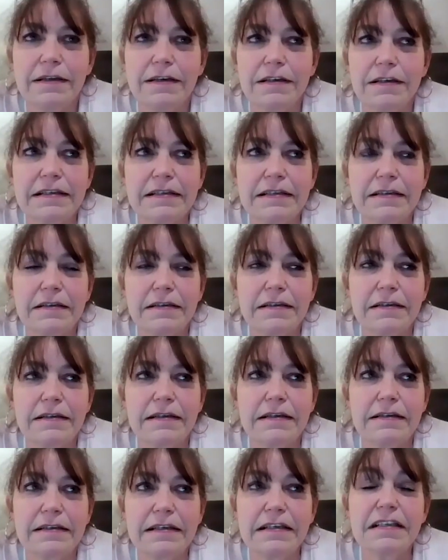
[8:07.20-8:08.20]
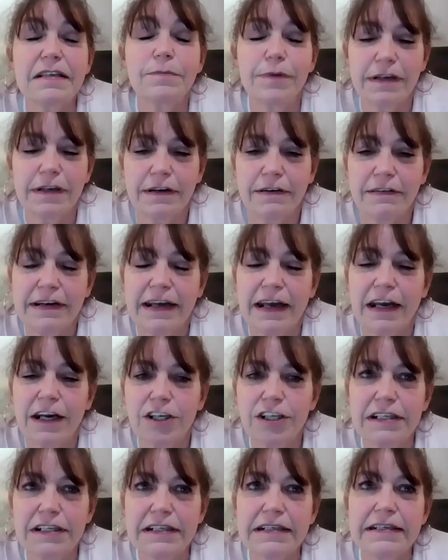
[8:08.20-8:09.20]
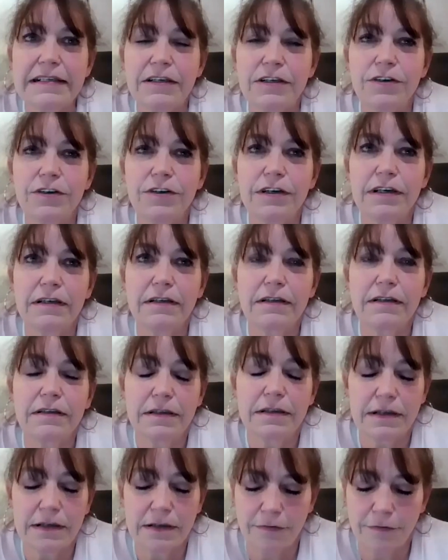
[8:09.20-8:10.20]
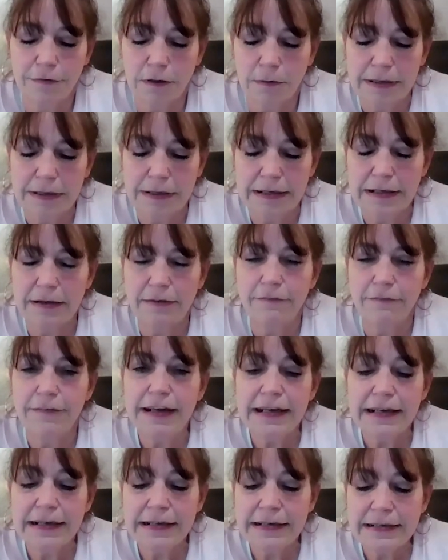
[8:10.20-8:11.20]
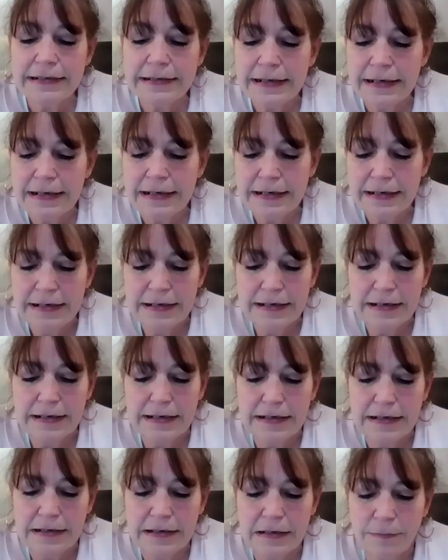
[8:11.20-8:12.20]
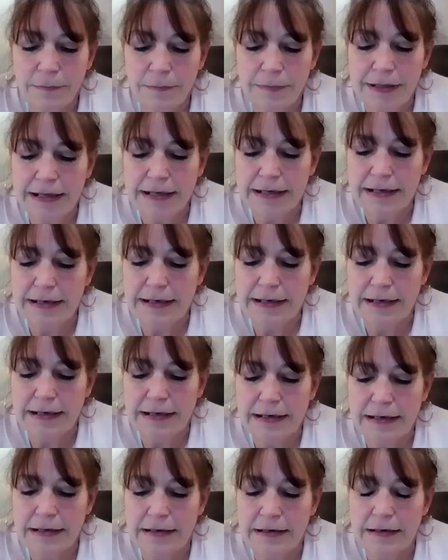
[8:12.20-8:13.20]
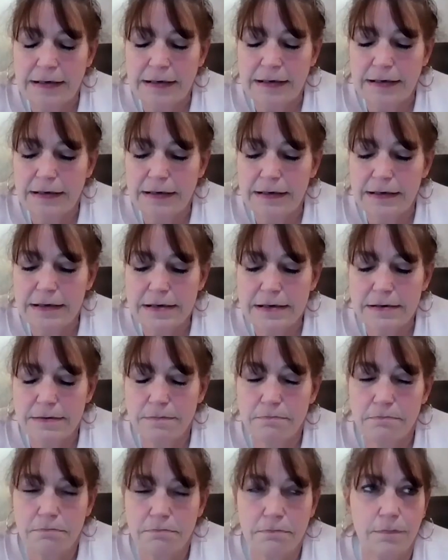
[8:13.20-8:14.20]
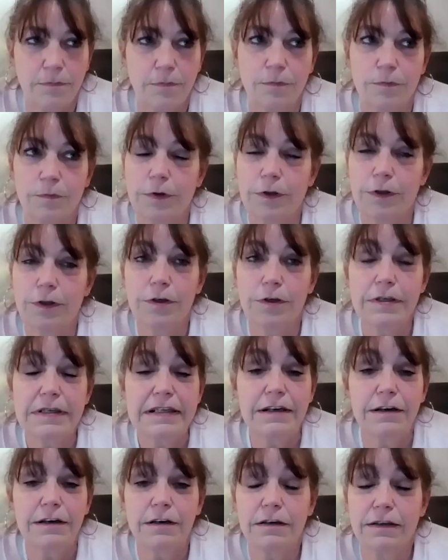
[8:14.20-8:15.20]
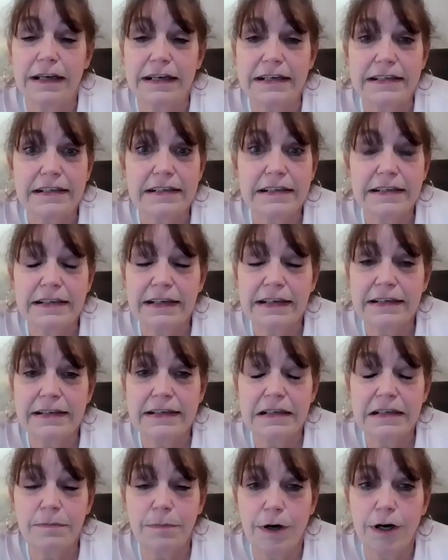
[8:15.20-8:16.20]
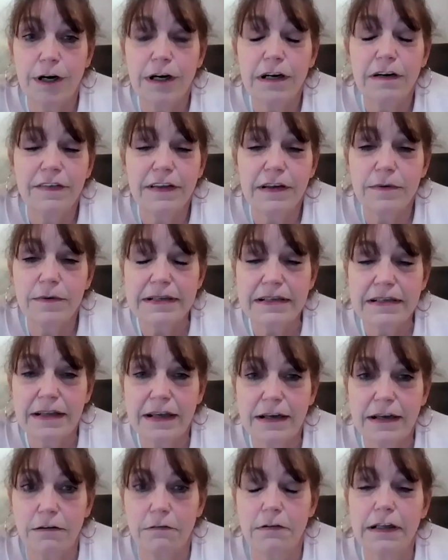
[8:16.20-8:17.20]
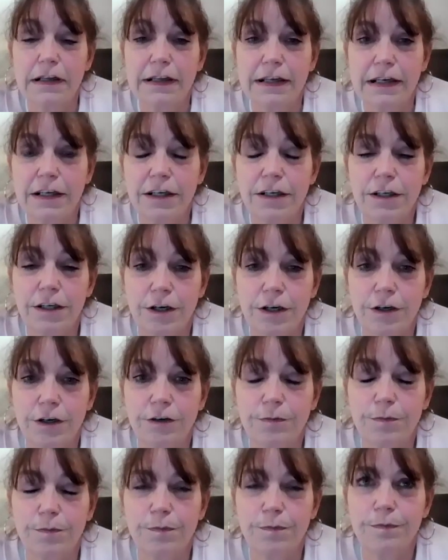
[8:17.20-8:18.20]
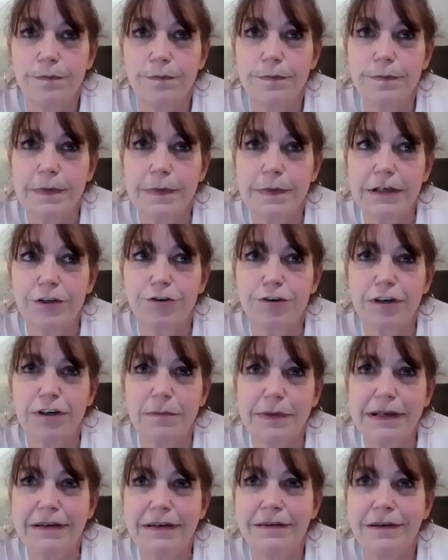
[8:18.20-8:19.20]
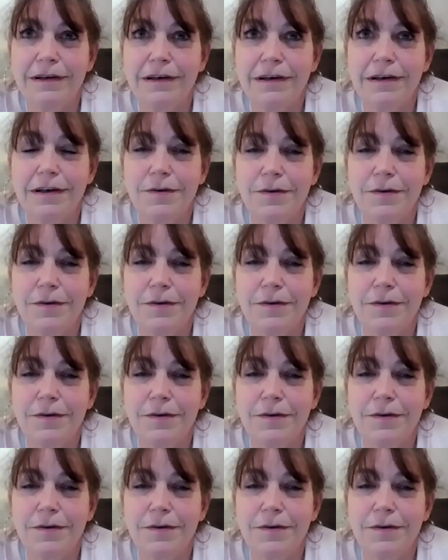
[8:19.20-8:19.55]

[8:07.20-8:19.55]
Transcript: there's disciplinary action. So the firm can get fined. They can lose their license and get disbarred if there was like a really, extremely